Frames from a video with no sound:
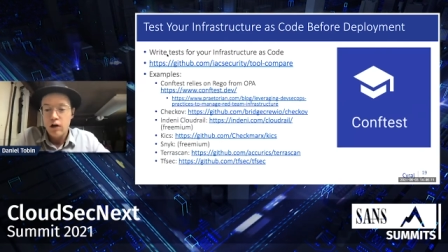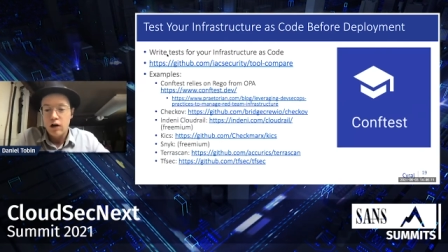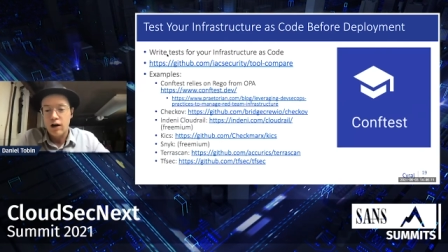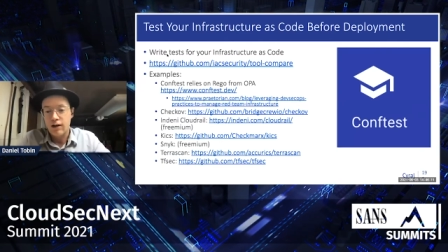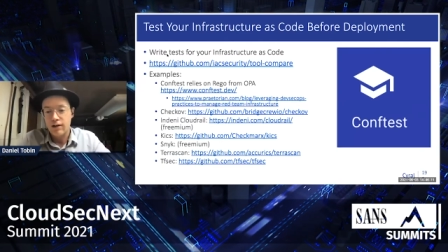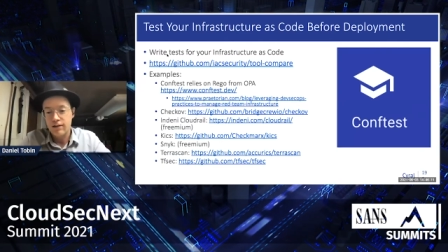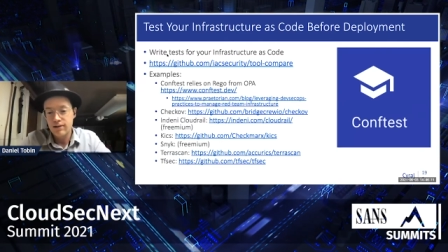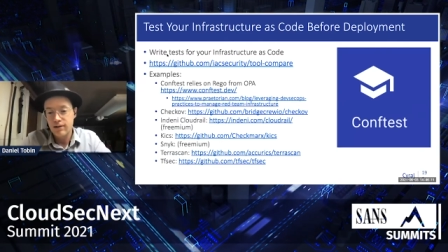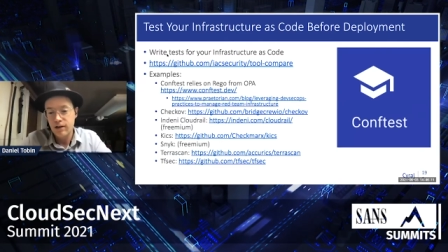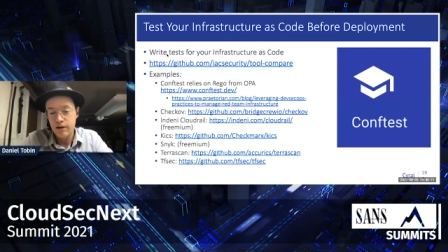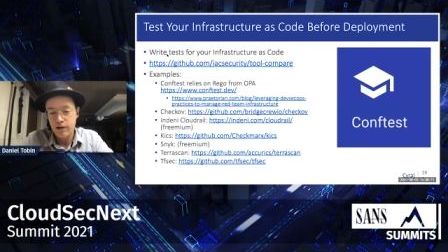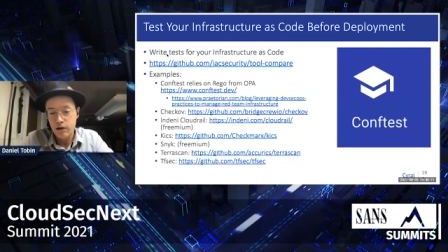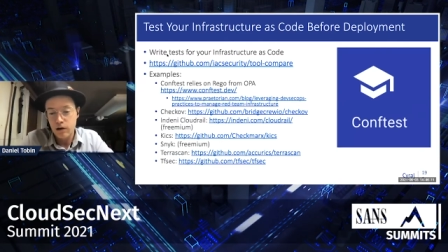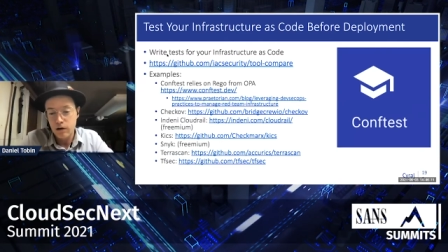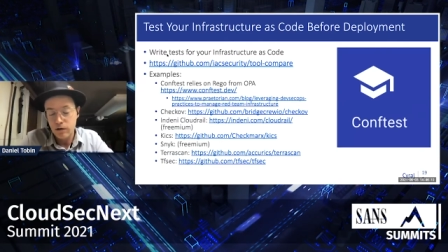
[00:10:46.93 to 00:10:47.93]
Uh, the
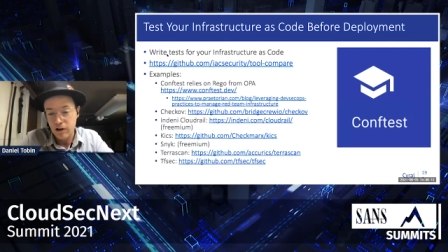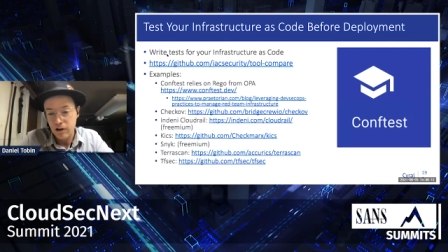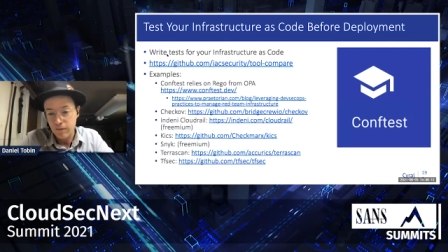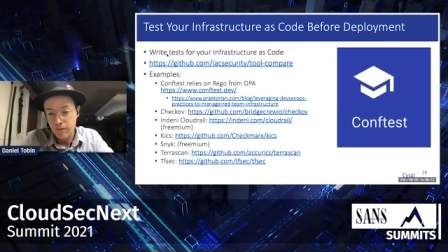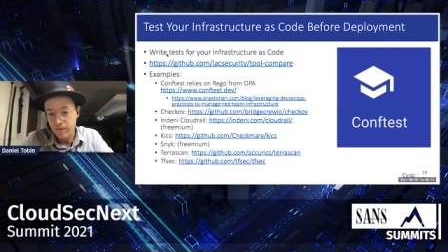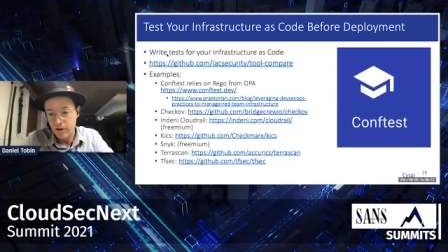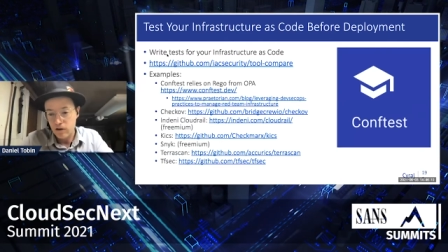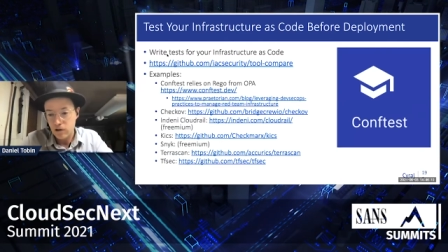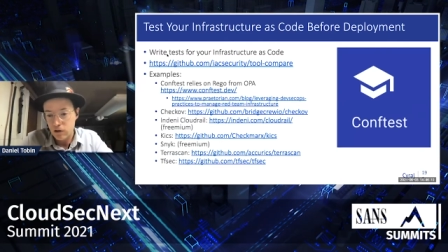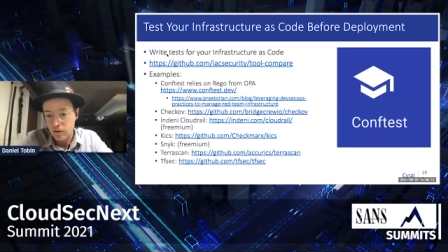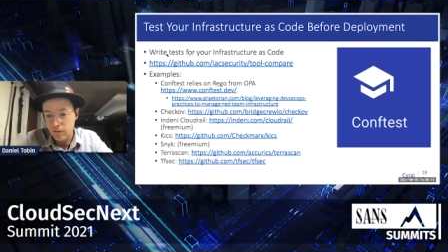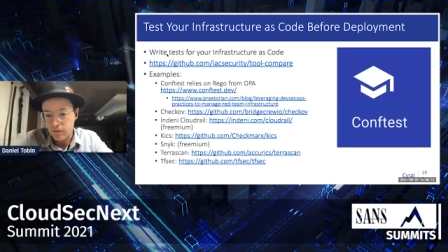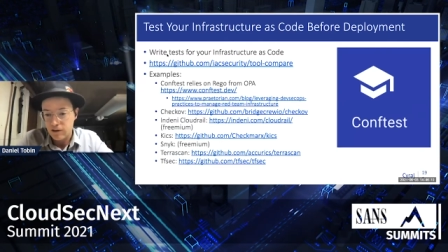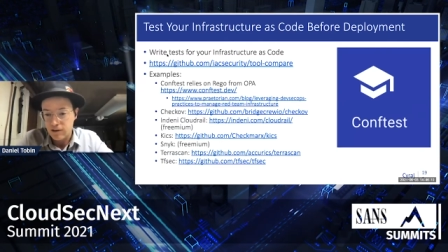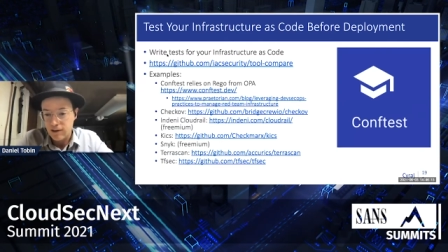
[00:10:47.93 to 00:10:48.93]
CEO and founder
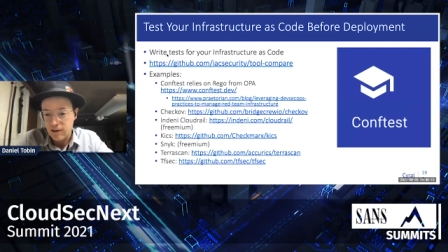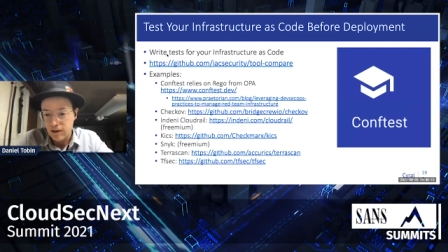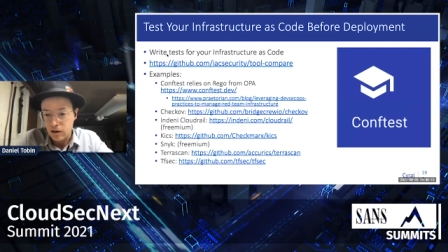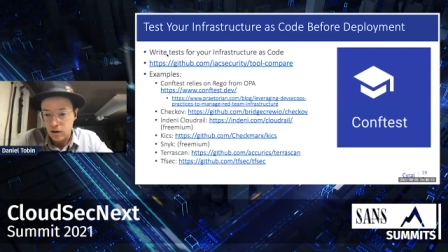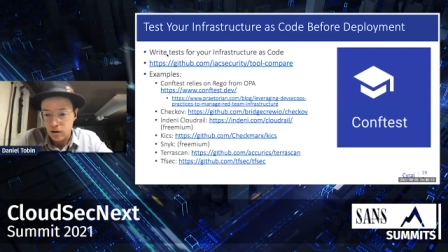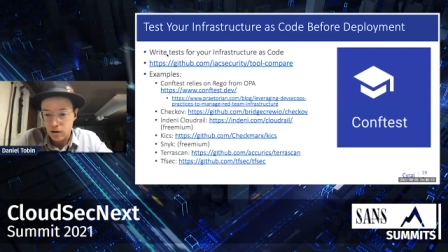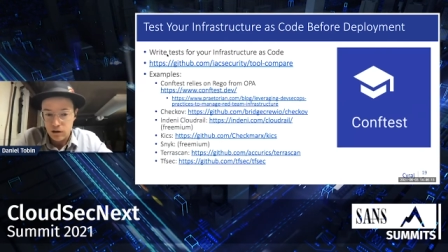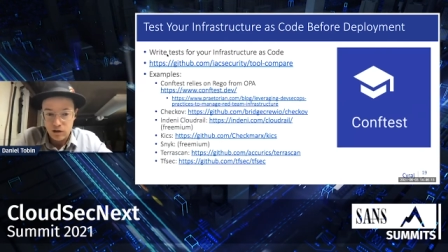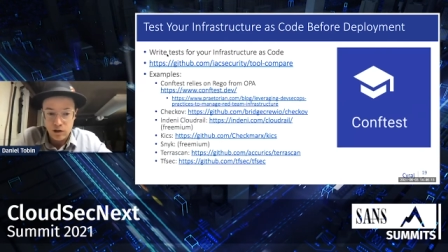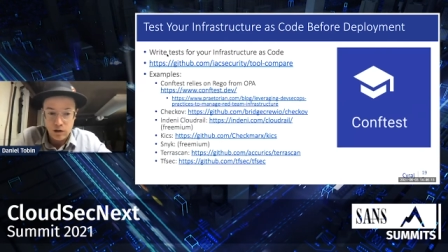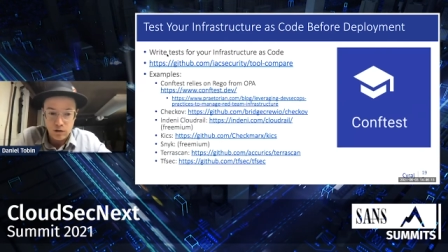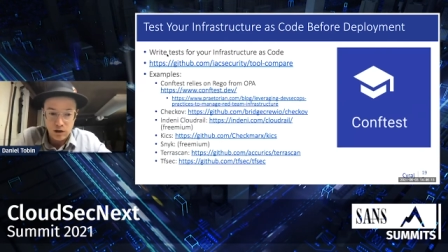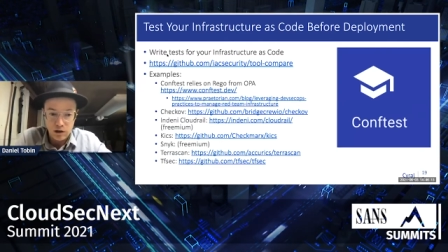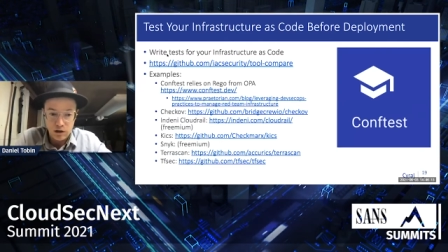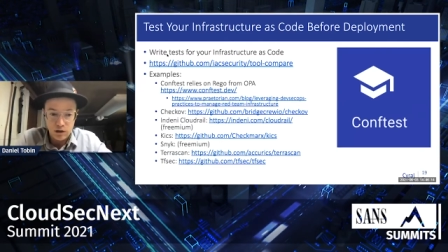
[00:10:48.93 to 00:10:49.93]
of Indeni,
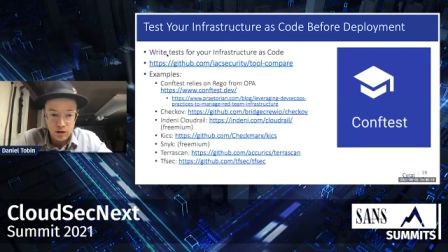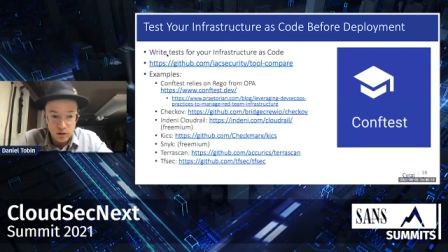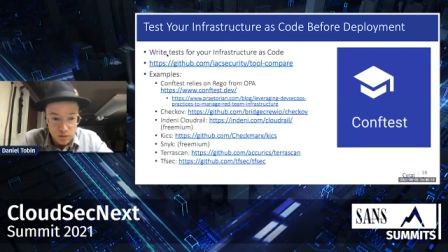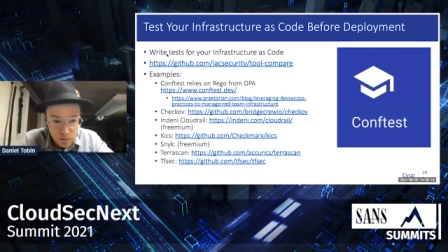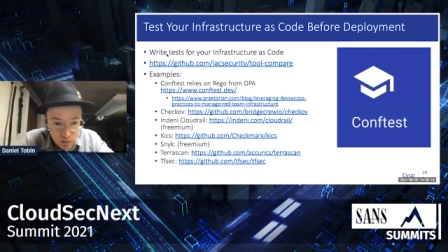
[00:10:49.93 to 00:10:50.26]
Yoni